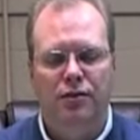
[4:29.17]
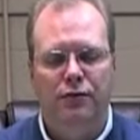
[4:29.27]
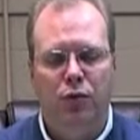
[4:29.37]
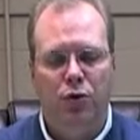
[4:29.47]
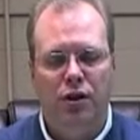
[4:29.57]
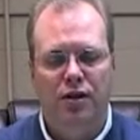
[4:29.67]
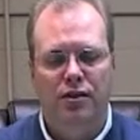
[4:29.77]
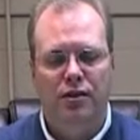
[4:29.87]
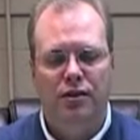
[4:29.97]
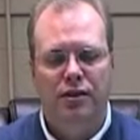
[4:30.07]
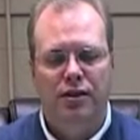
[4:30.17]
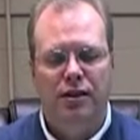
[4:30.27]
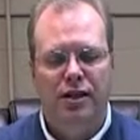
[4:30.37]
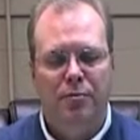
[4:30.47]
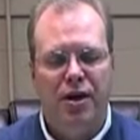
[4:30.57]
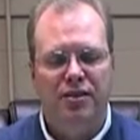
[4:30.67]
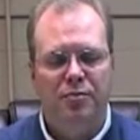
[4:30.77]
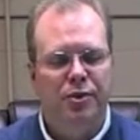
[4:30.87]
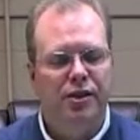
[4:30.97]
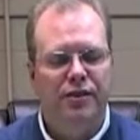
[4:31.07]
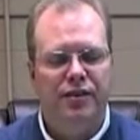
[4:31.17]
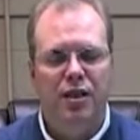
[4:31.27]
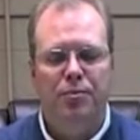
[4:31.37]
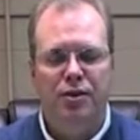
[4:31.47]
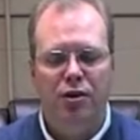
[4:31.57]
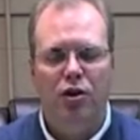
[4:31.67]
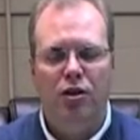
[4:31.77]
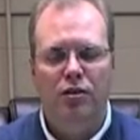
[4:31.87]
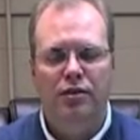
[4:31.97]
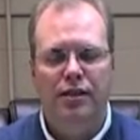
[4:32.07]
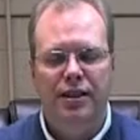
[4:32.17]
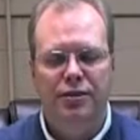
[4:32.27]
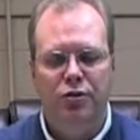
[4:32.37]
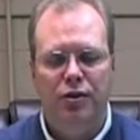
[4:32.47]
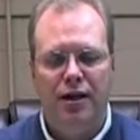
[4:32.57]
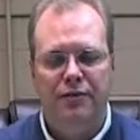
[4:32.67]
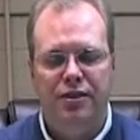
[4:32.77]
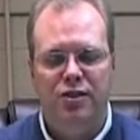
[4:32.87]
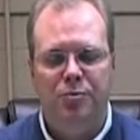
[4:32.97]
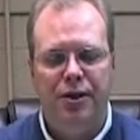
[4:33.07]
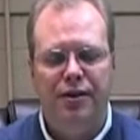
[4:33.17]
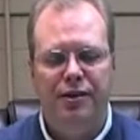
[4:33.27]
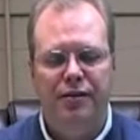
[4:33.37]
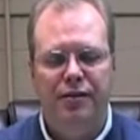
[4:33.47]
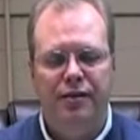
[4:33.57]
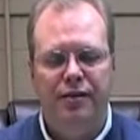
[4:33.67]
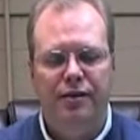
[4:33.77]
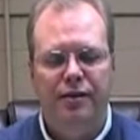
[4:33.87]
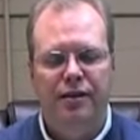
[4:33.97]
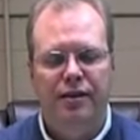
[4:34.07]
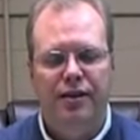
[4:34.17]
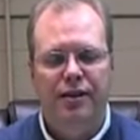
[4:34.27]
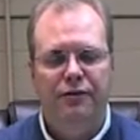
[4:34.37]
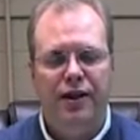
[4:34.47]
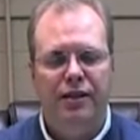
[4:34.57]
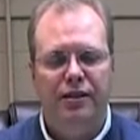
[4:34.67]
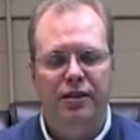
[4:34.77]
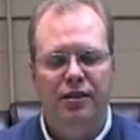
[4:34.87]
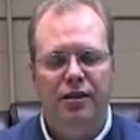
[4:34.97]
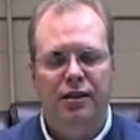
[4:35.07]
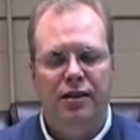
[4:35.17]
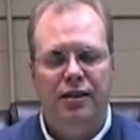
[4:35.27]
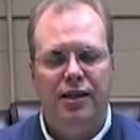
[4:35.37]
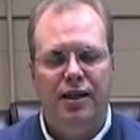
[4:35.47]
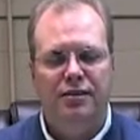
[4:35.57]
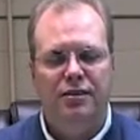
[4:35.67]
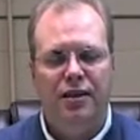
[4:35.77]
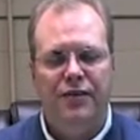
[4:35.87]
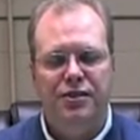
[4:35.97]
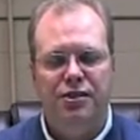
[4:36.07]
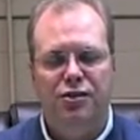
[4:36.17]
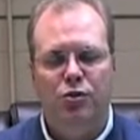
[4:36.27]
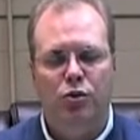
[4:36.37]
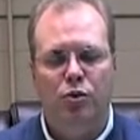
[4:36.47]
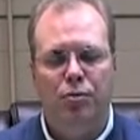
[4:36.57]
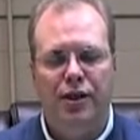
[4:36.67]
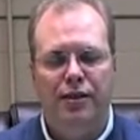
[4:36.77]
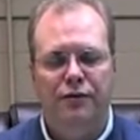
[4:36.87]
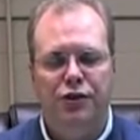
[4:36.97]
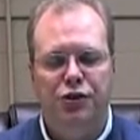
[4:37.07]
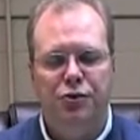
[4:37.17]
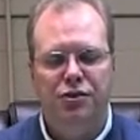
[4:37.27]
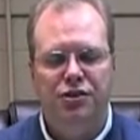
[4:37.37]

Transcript: 4. The impossibility of keeping the law and new life in the Spirit. And finally, God's salvation historical plan for Jews and